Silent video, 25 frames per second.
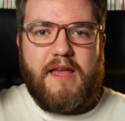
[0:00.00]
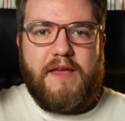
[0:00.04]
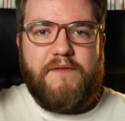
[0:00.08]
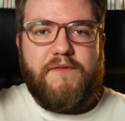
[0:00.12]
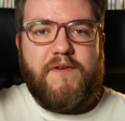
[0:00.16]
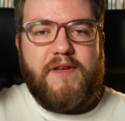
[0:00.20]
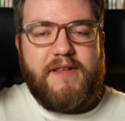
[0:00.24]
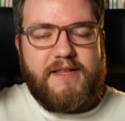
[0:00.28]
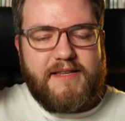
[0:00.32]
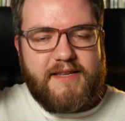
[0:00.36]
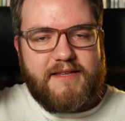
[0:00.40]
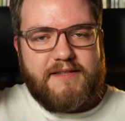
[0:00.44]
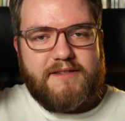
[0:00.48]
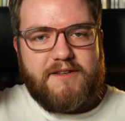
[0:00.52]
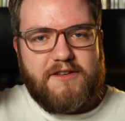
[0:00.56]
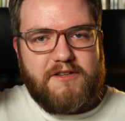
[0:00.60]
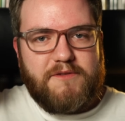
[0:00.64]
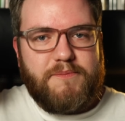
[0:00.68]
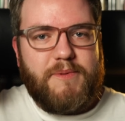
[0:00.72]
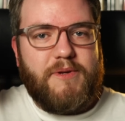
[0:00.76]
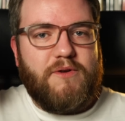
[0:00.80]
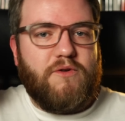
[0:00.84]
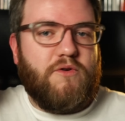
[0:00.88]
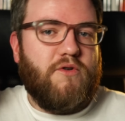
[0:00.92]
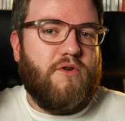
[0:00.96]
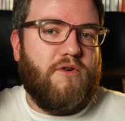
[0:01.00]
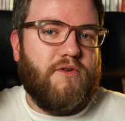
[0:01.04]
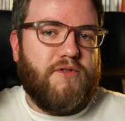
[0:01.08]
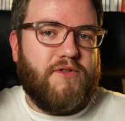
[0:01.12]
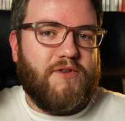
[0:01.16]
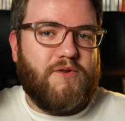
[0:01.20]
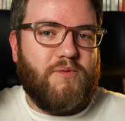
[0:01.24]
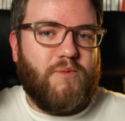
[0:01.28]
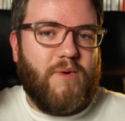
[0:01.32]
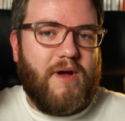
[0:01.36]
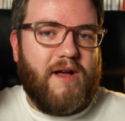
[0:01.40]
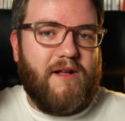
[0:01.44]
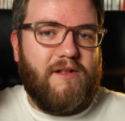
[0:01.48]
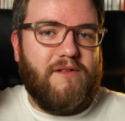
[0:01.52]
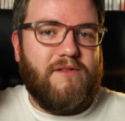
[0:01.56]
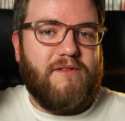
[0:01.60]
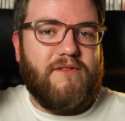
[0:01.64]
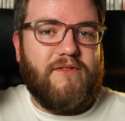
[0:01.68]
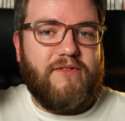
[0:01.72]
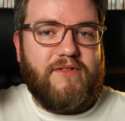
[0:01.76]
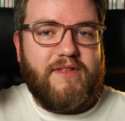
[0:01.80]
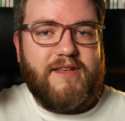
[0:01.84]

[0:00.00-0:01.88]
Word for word: If a disc has been authored well,